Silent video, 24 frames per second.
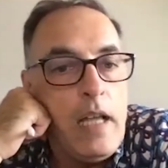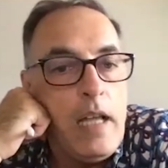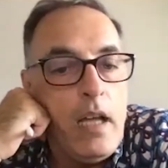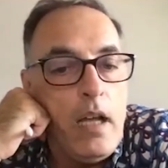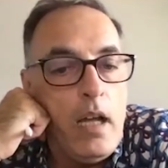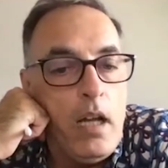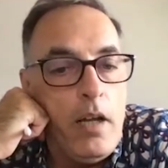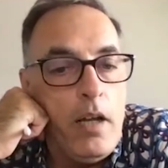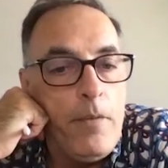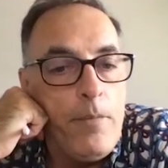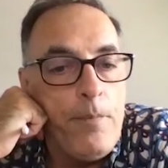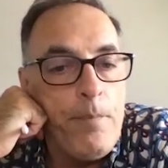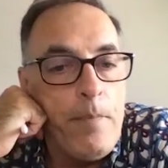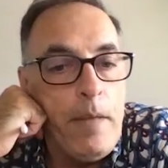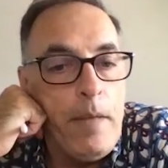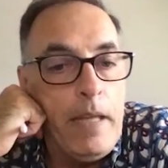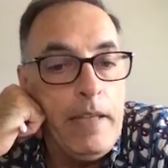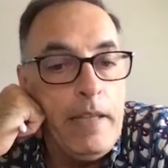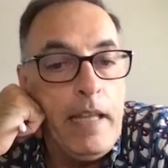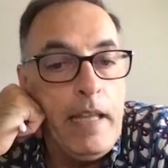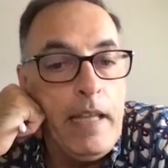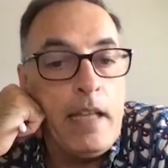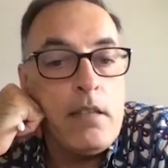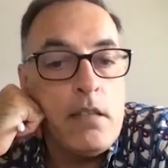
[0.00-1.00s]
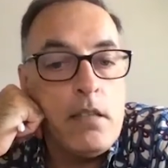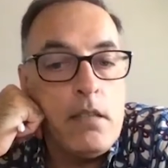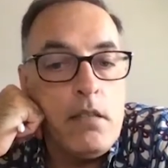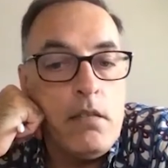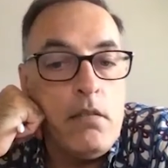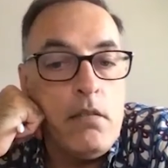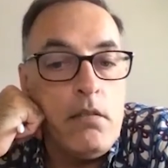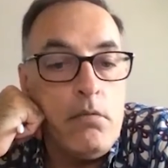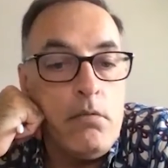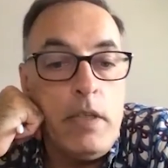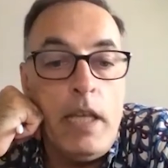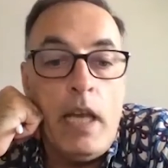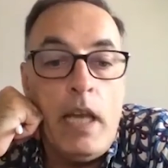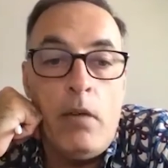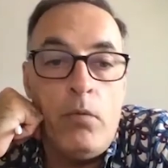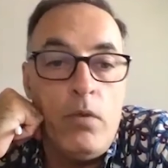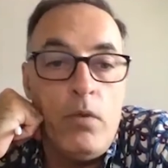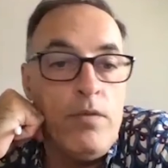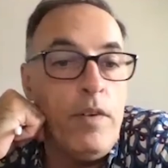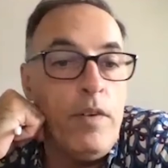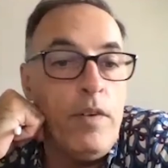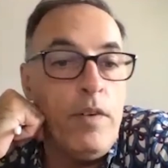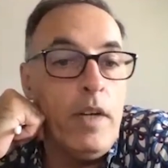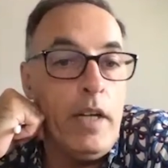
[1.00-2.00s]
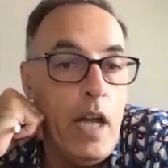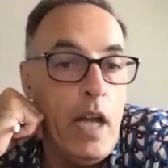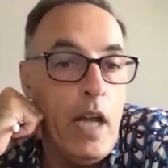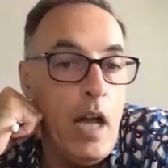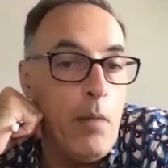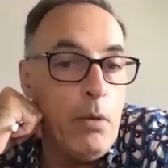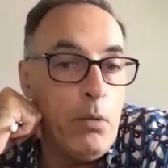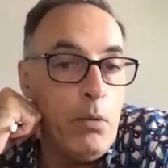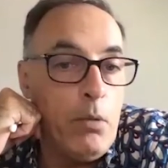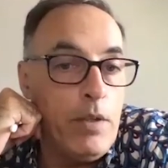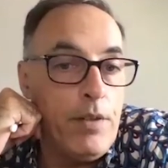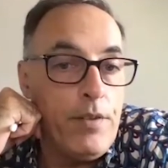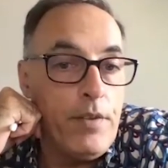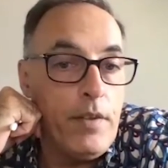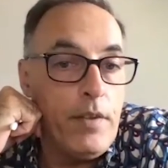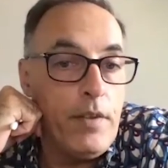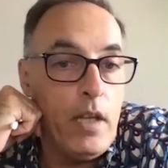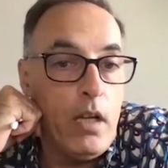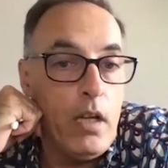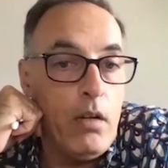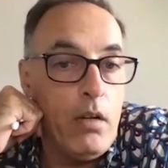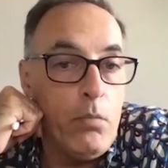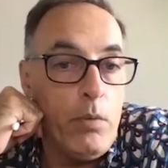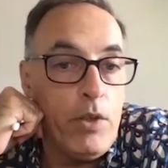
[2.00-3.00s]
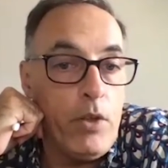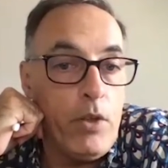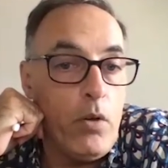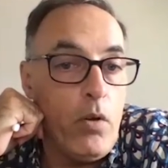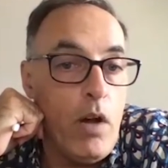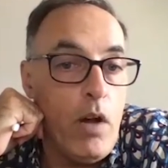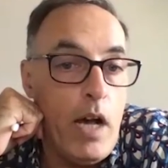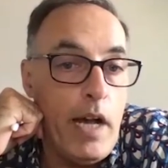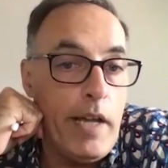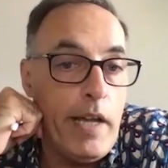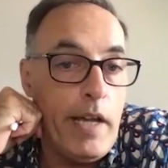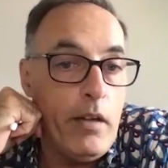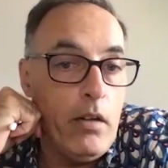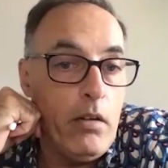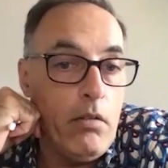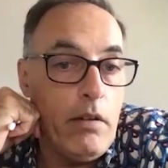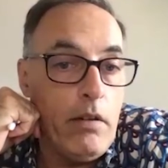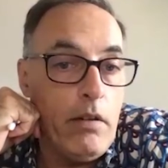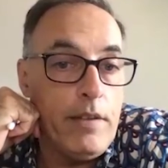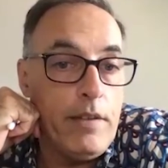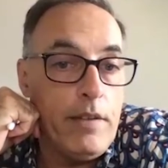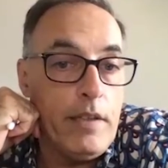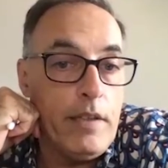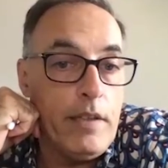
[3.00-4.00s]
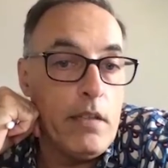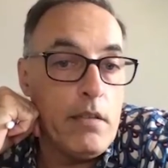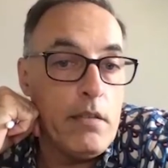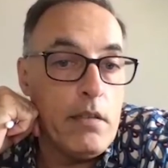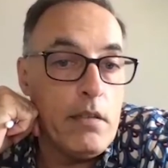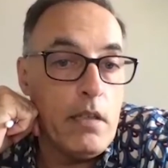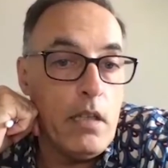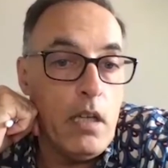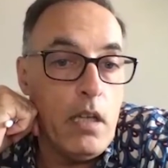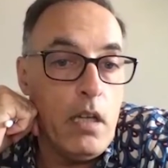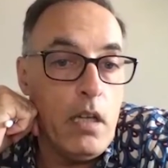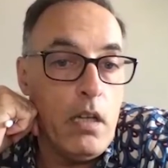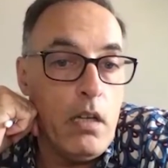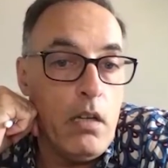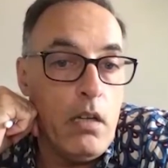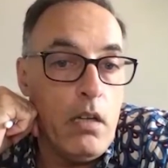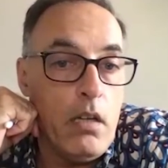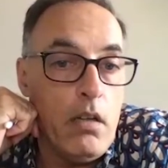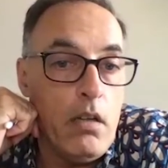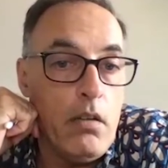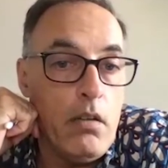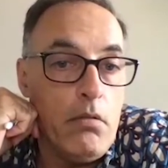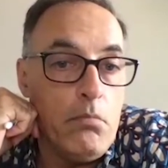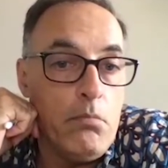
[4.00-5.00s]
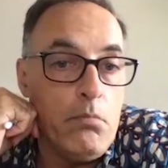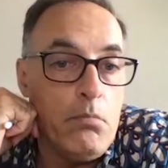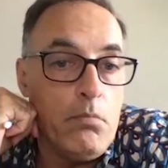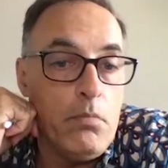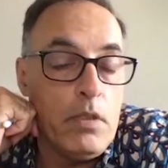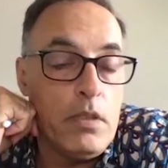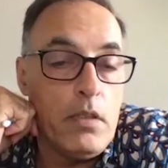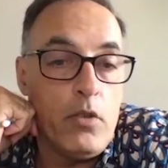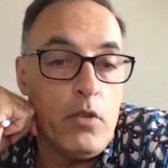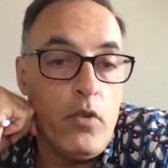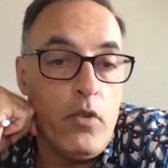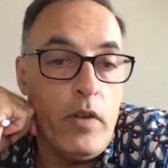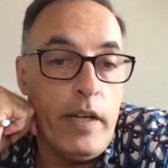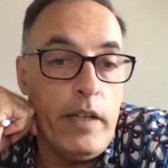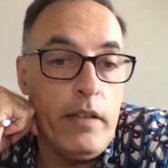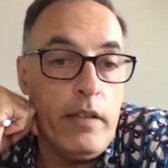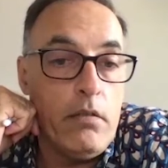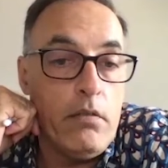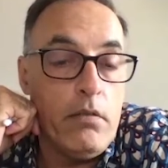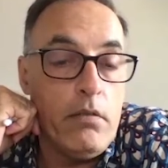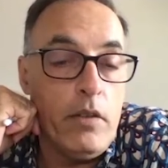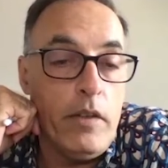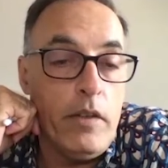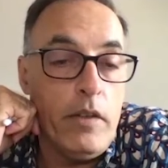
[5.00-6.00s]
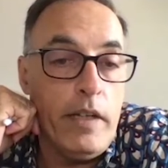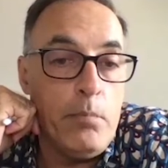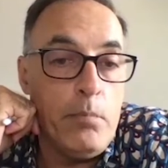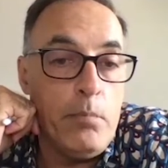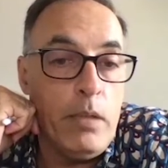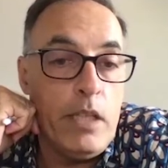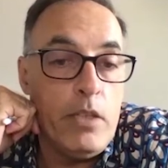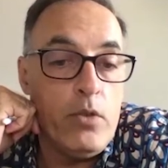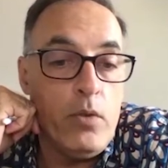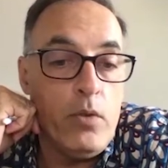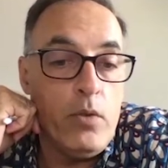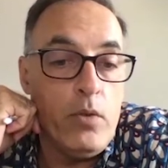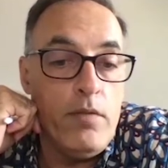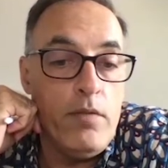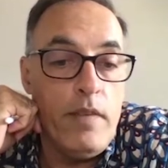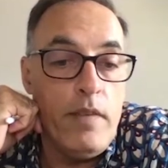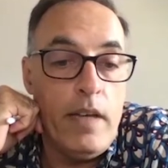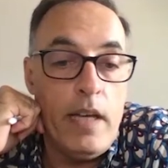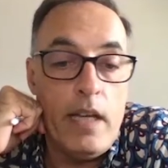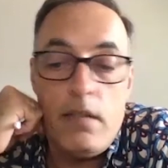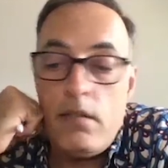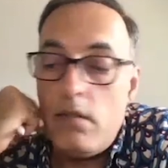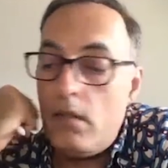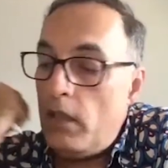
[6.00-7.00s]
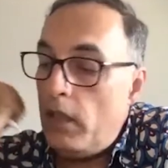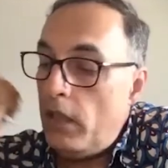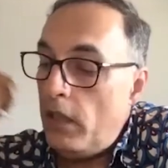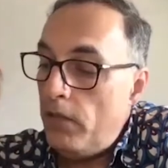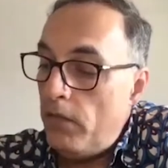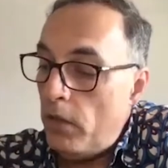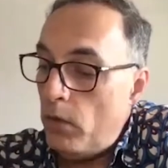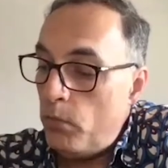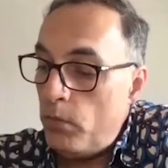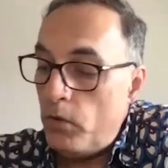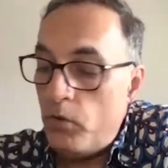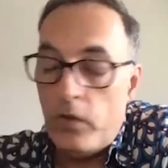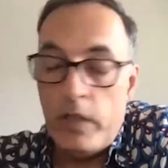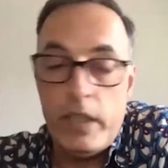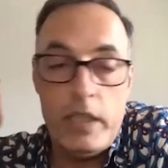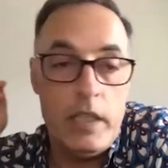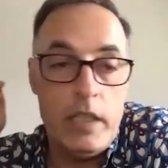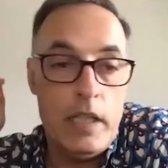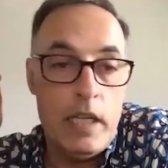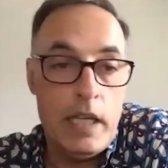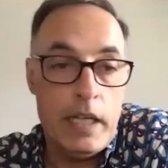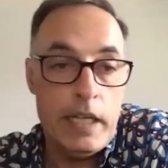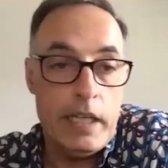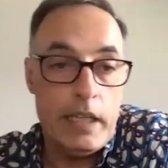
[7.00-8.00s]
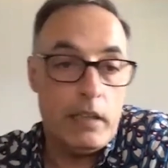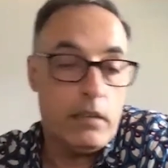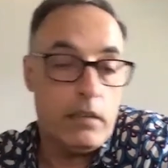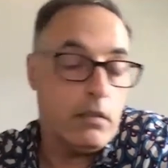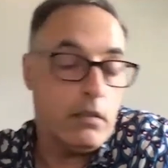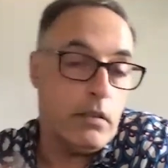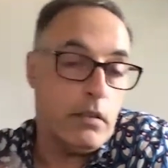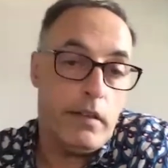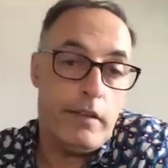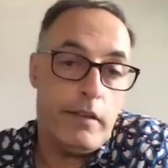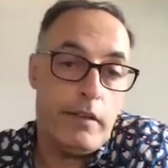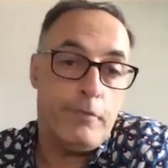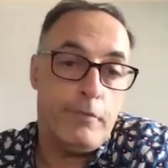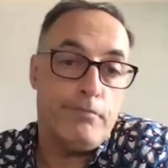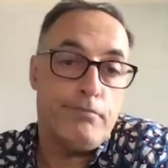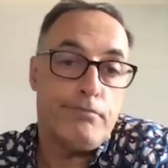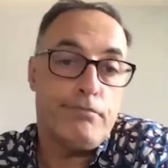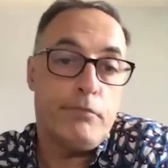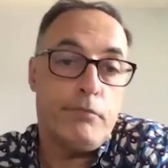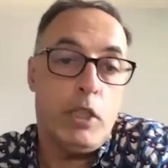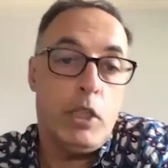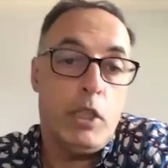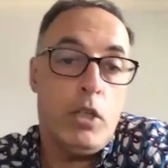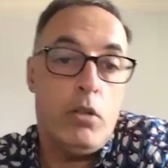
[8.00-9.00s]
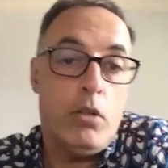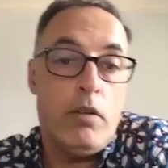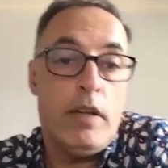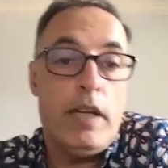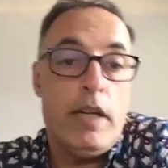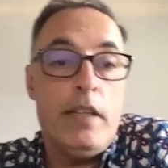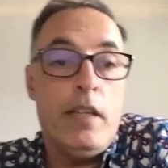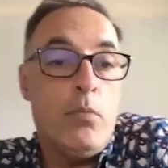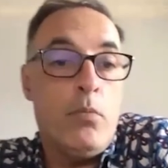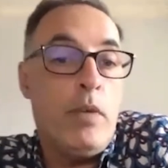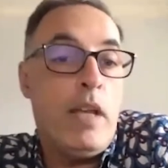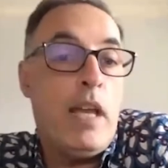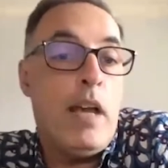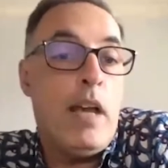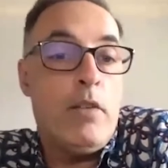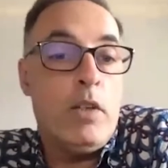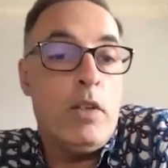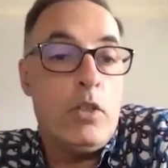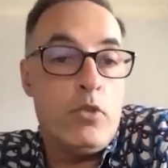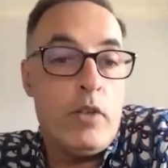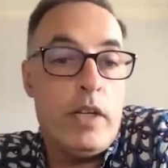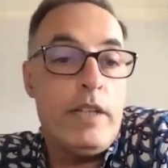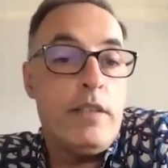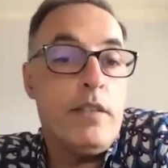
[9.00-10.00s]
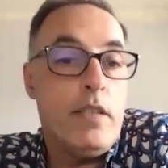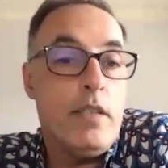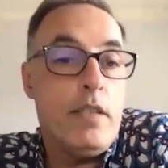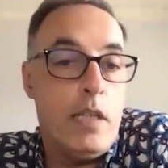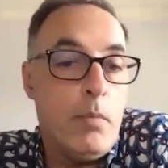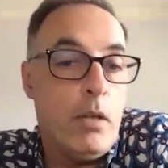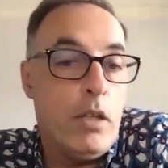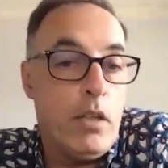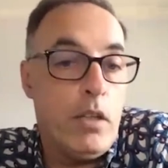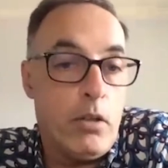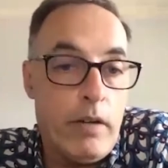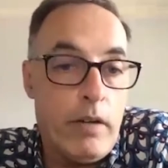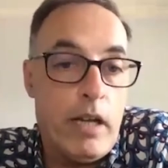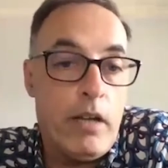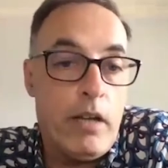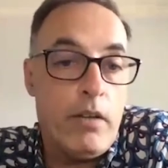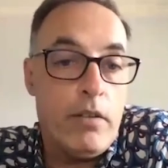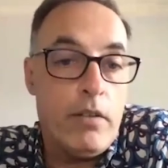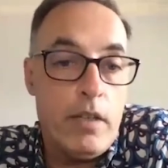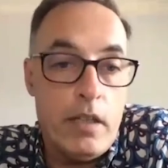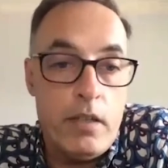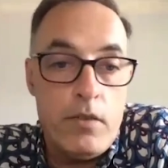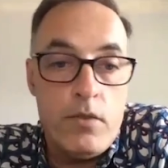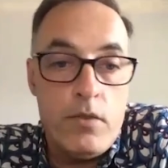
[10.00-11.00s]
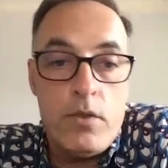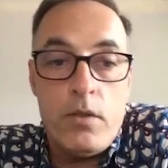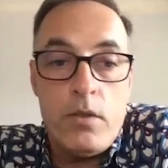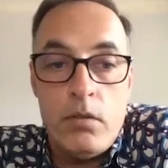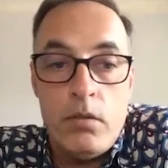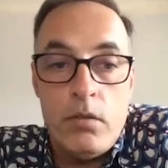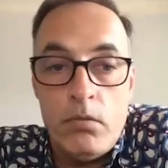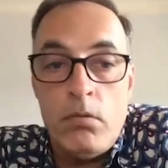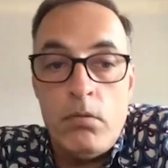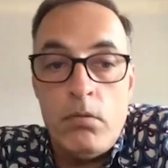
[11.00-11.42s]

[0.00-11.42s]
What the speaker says: And that's, we're very happy with Ohio. I think it's a great place to invest. Cleveland, we really like, and then we have a great team on the ground there. So